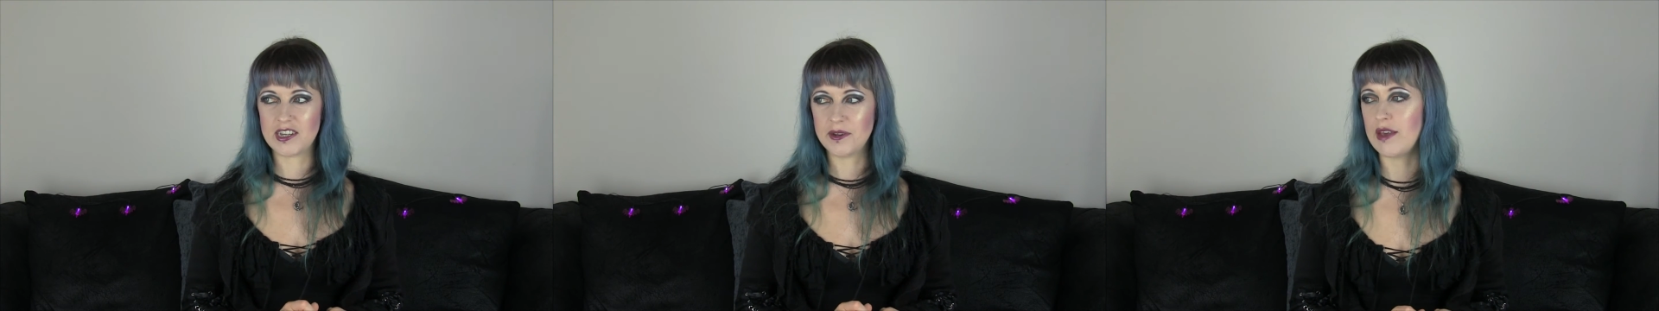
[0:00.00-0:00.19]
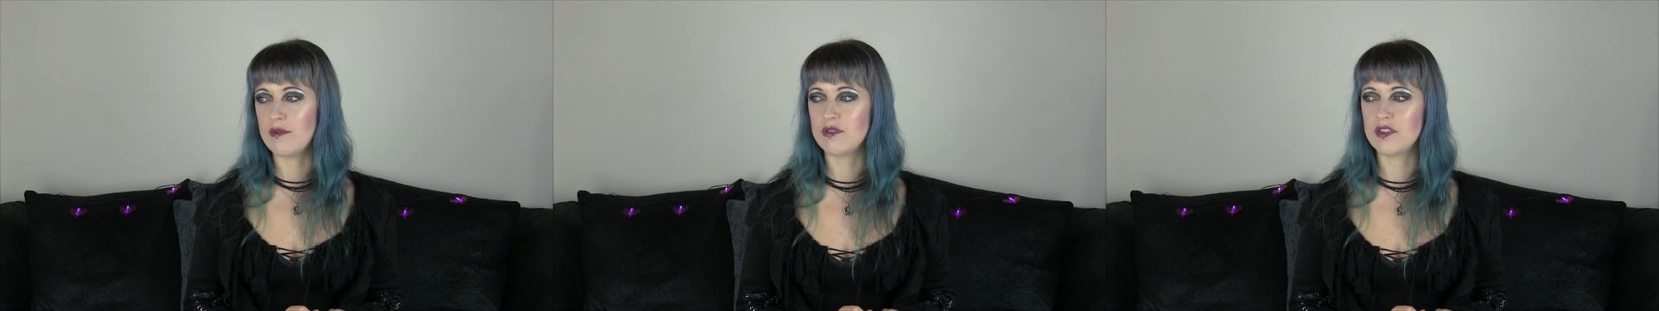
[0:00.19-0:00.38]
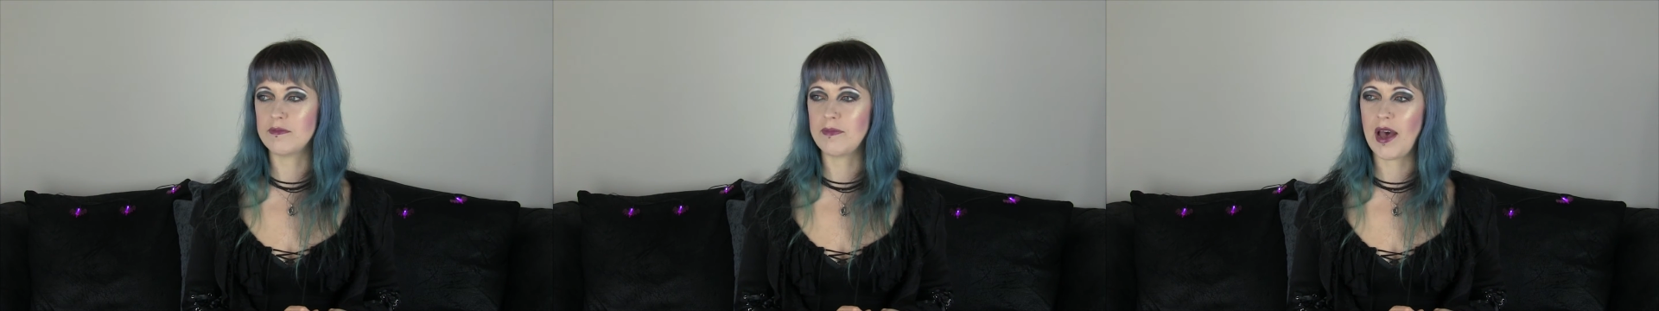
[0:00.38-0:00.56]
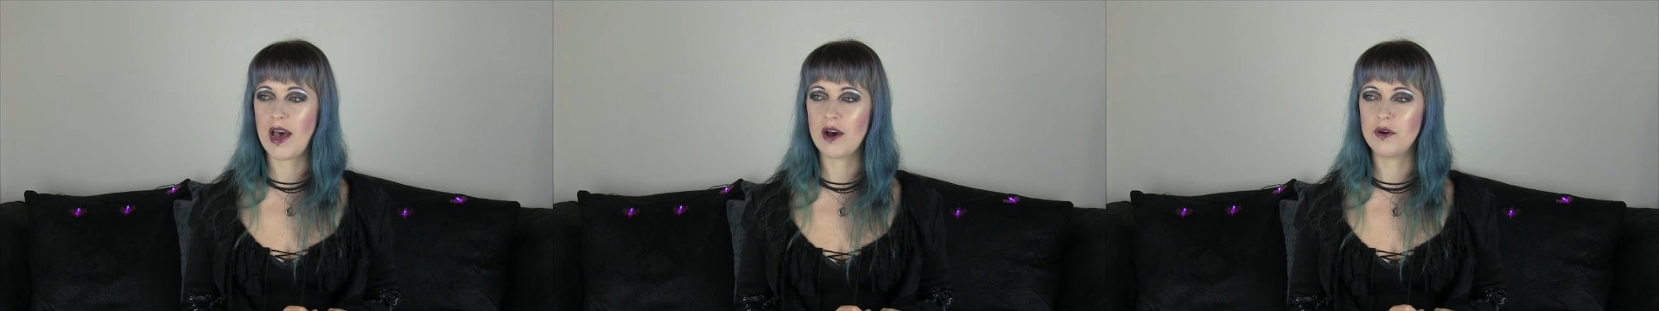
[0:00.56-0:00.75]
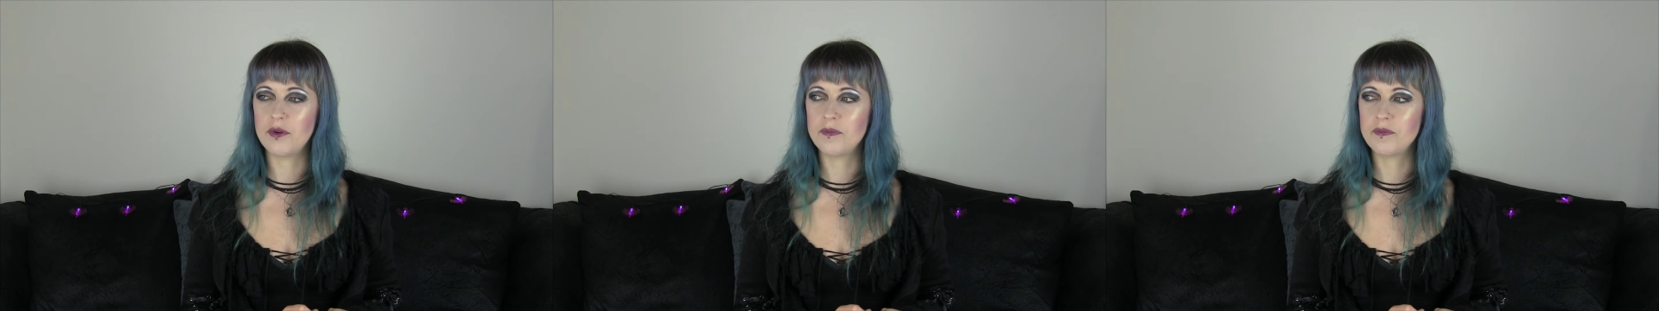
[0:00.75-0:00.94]
it was
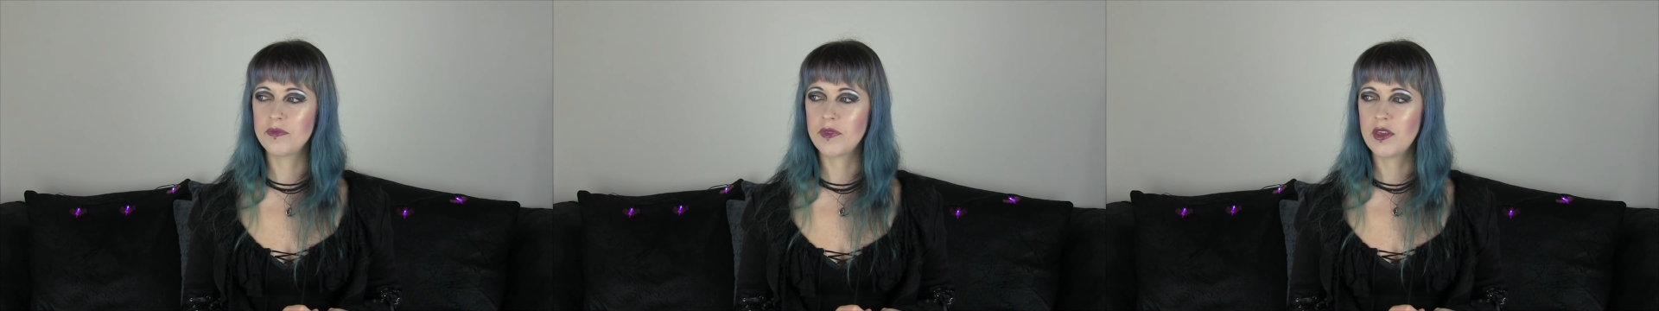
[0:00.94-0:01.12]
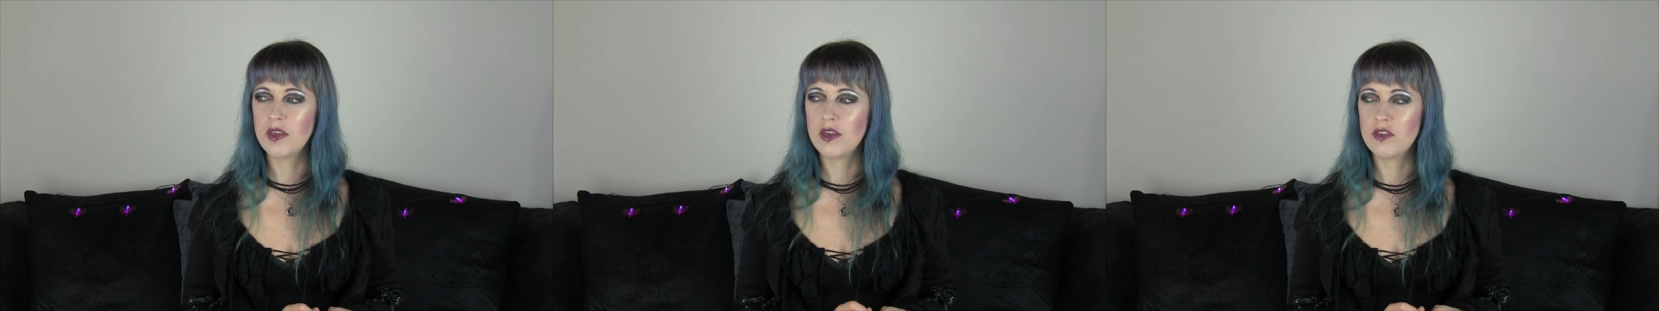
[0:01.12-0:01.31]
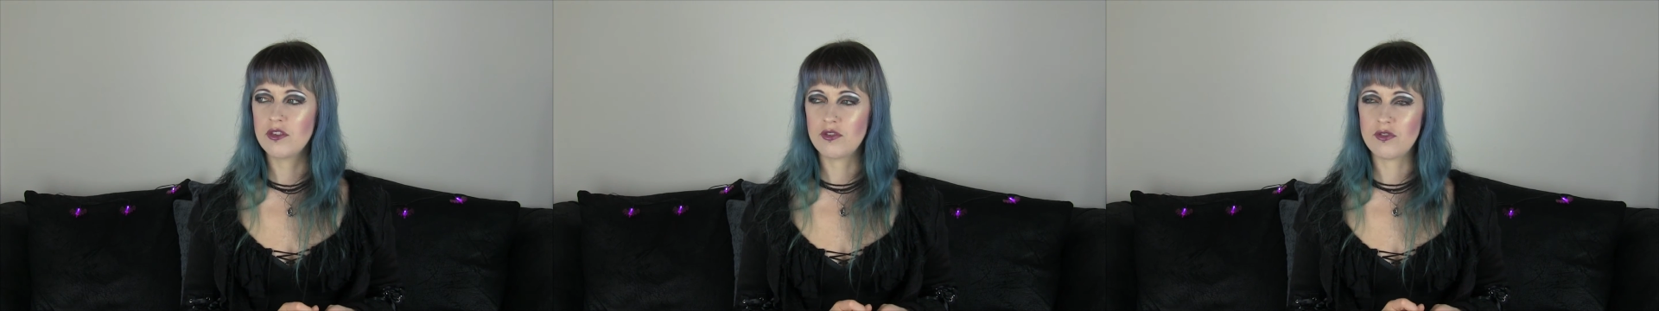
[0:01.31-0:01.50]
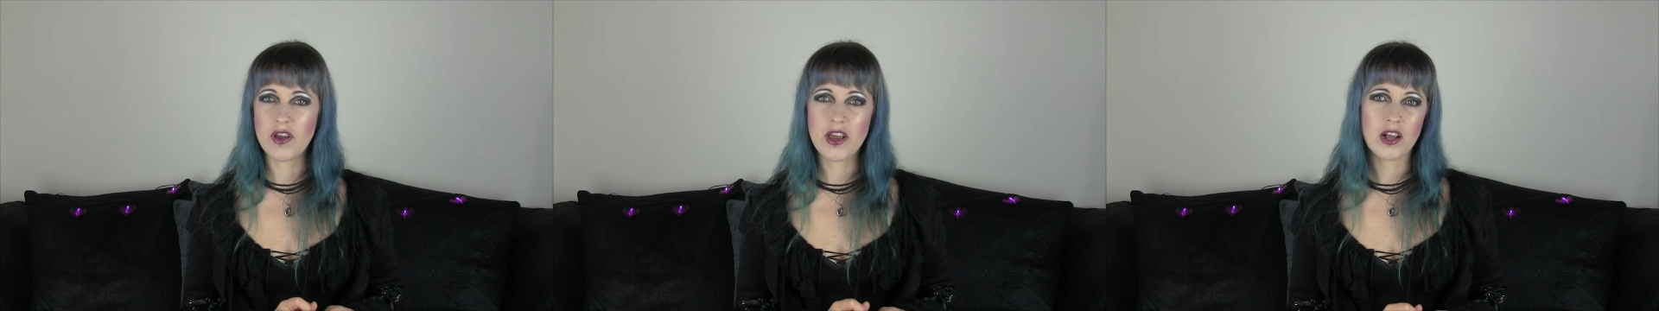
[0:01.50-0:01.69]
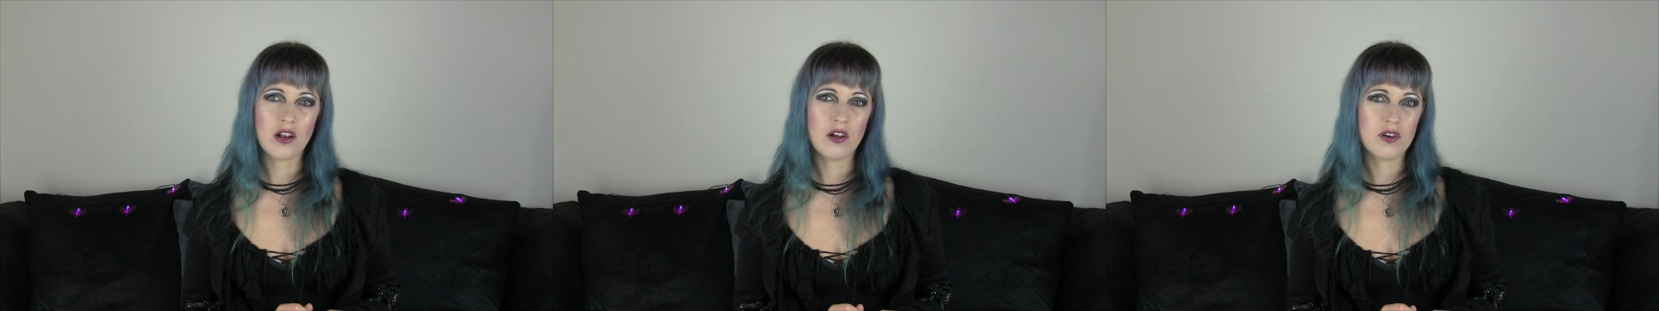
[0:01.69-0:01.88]
about
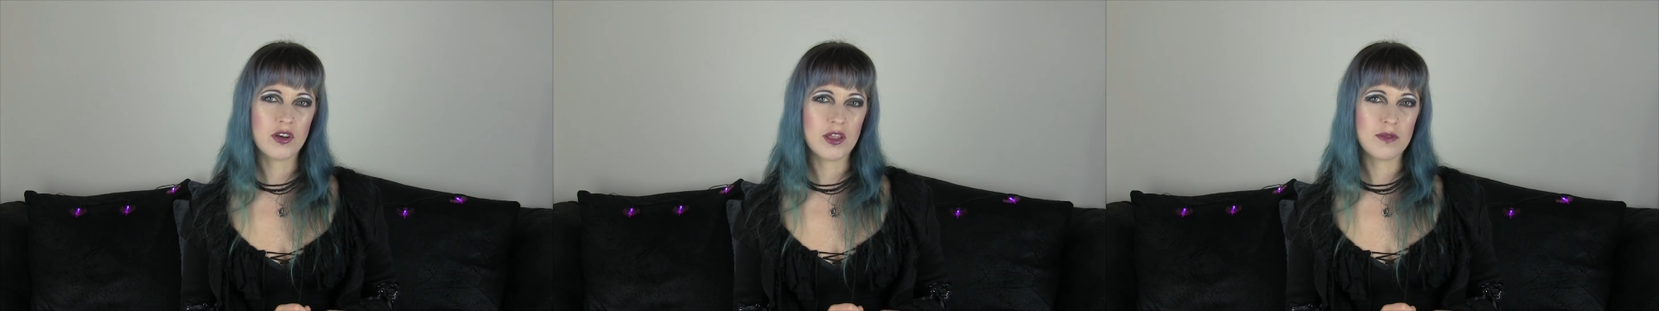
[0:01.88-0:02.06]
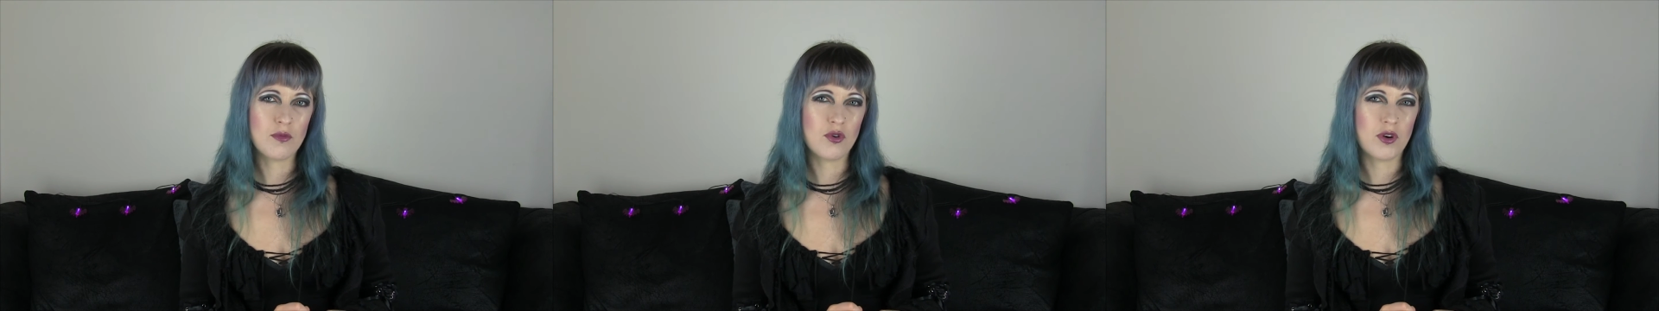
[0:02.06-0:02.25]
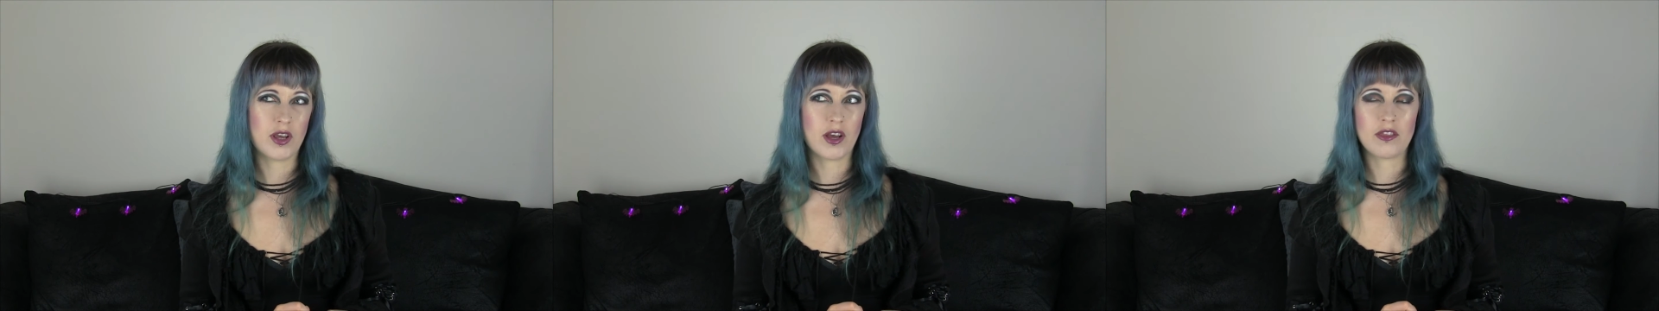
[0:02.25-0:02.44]
3 o'clock in the morning.